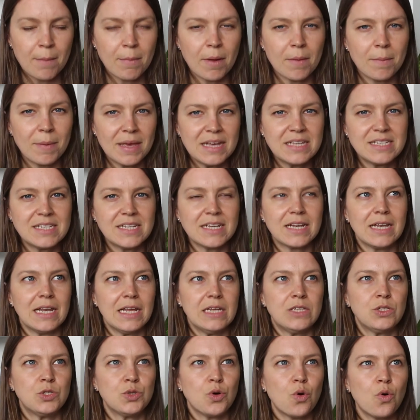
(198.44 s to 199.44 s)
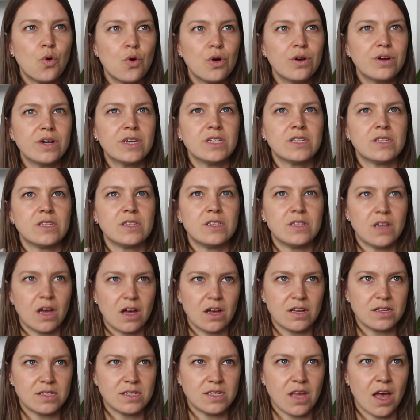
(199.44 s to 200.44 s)
but basically Taurus
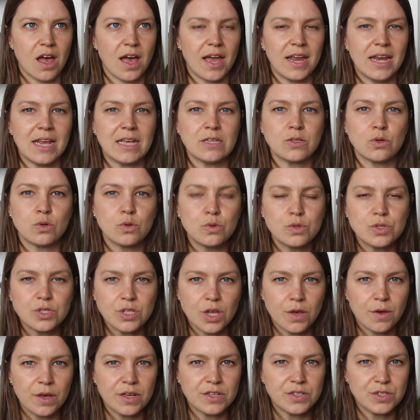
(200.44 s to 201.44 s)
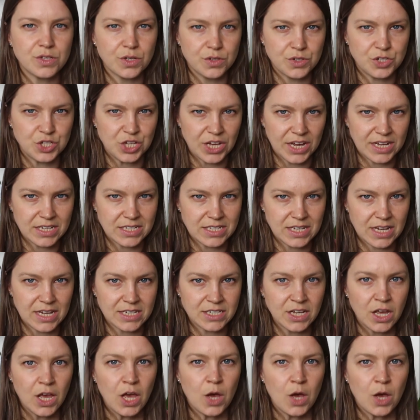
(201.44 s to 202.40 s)
star sign is also associated